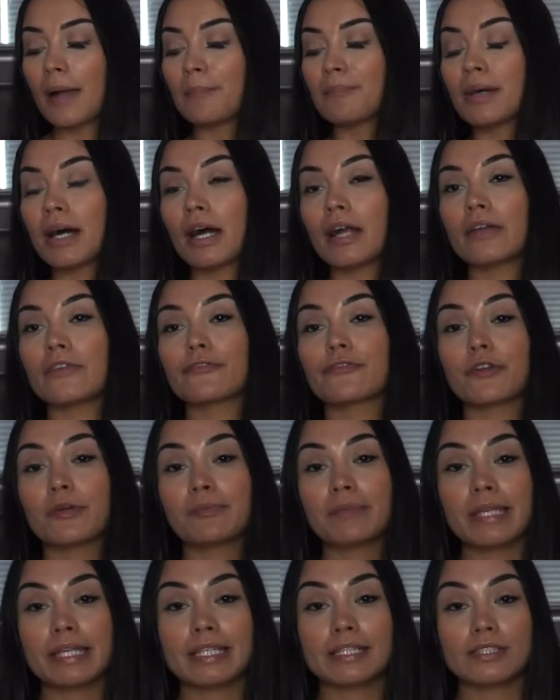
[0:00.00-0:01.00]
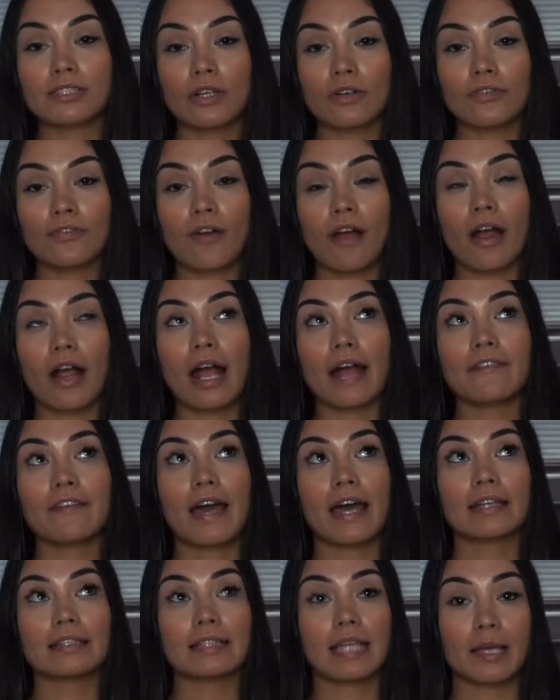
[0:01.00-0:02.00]
but for me so far, I've
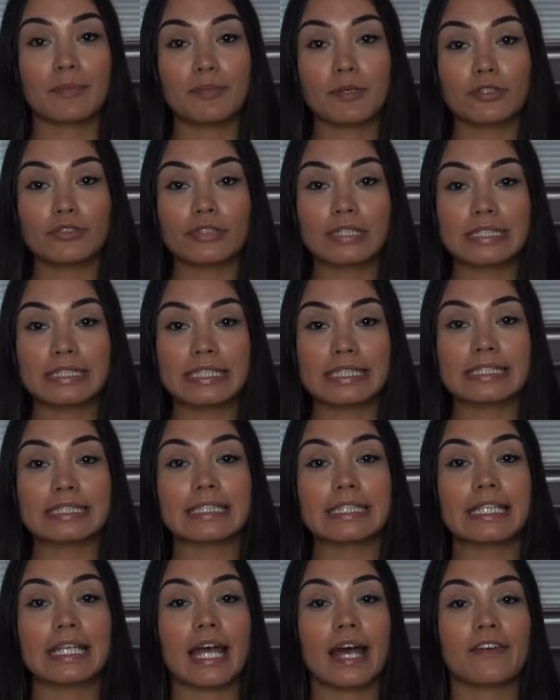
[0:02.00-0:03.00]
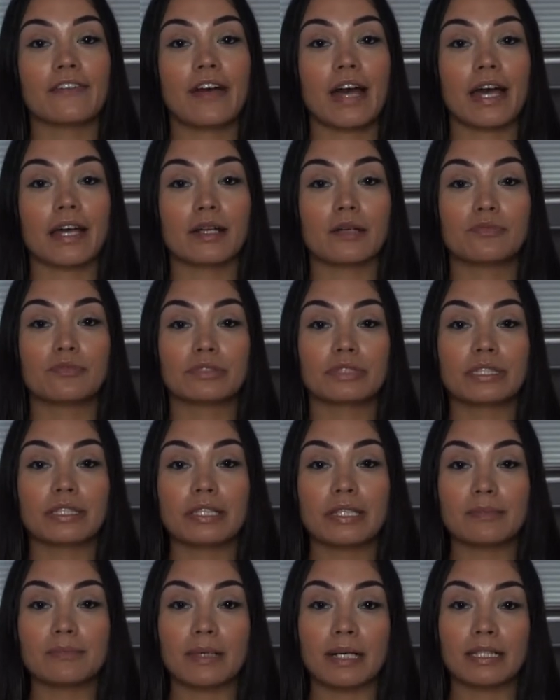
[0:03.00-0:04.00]
had lipo 360, I've had a
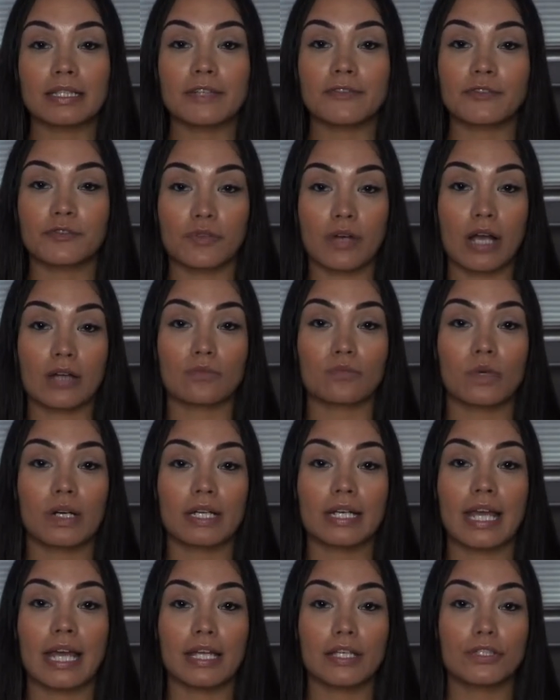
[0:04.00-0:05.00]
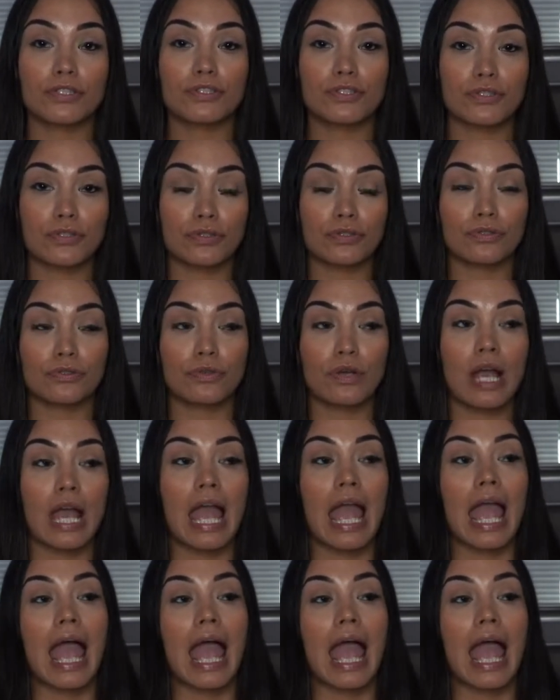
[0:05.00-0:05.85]
Brazilian butt lift round 1 and 2,